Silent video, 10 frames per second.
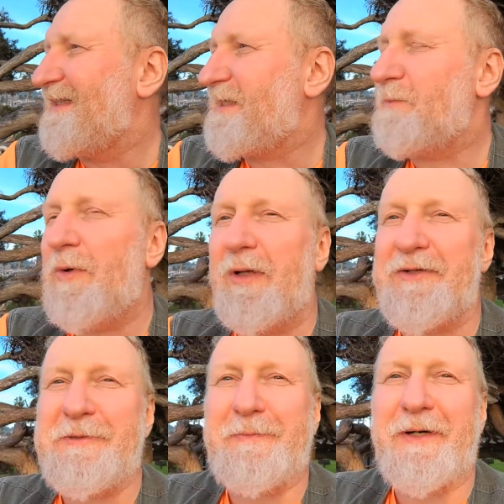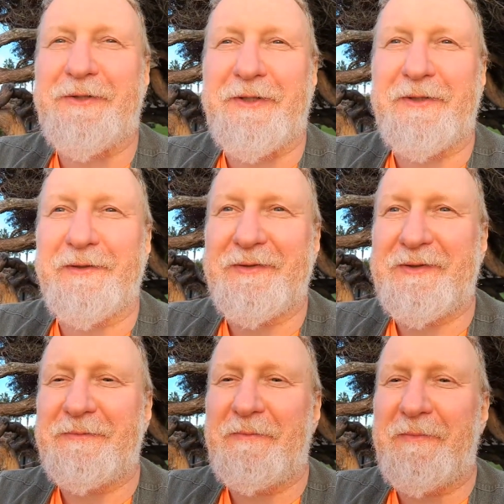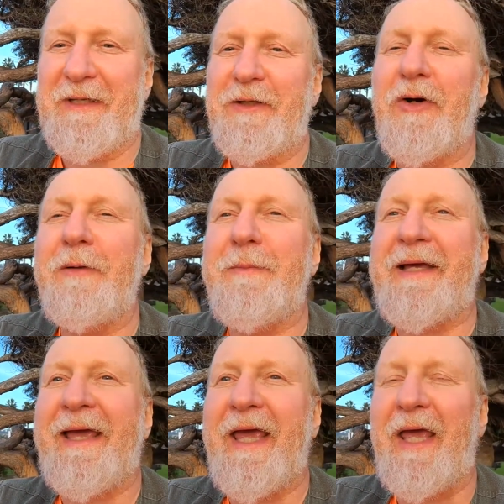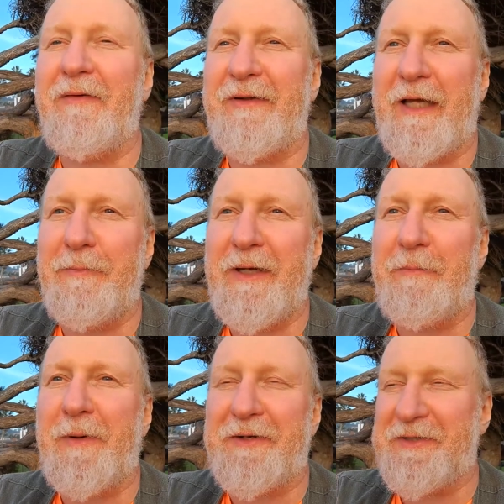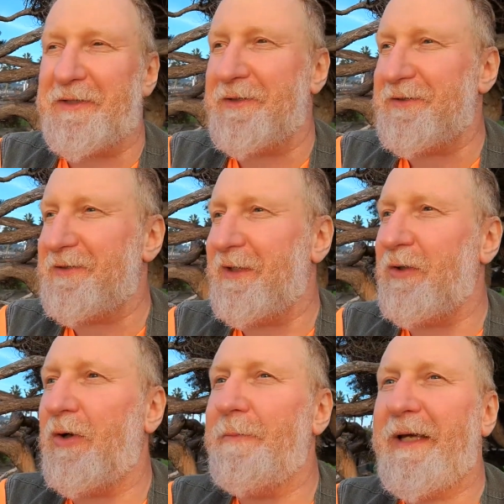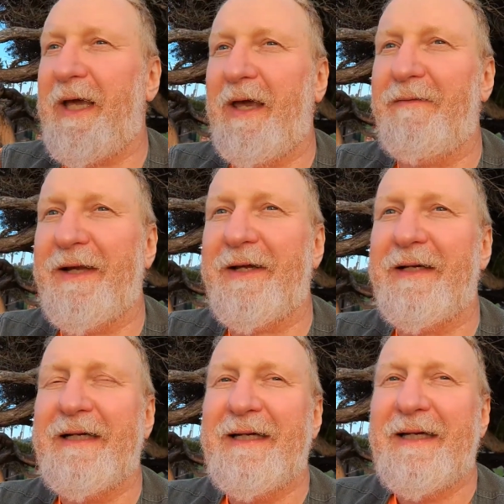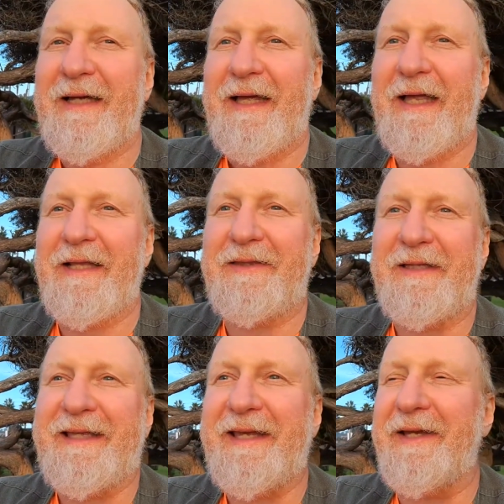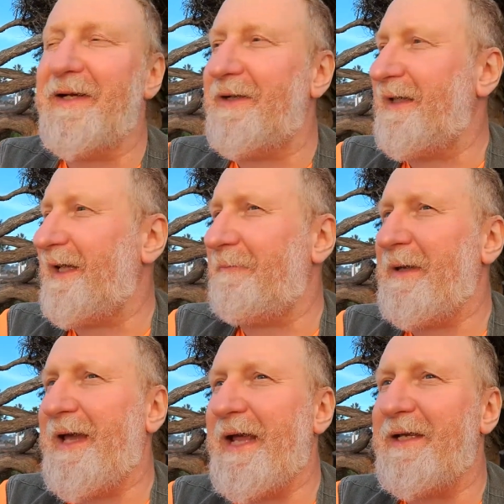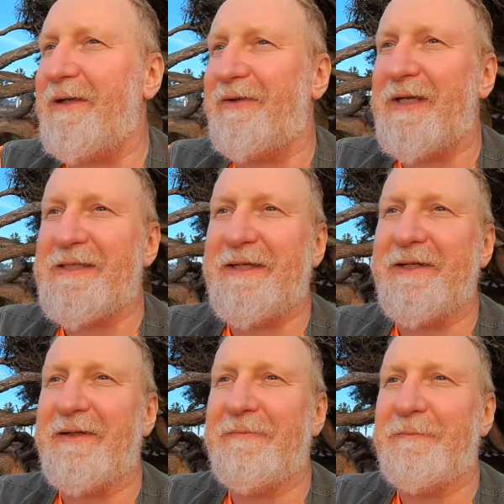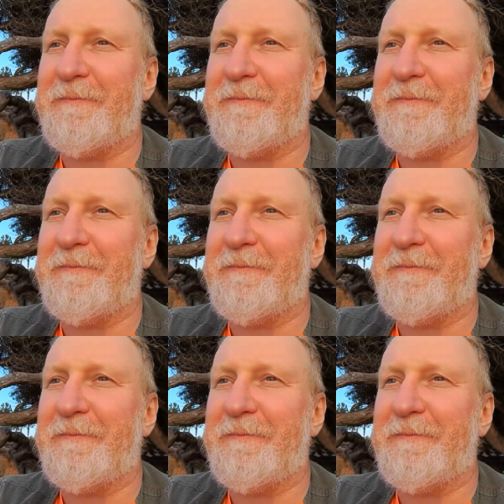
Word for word: smallest particles. They don't behave like big particles. They don't behave like anything here, like mechanical things here.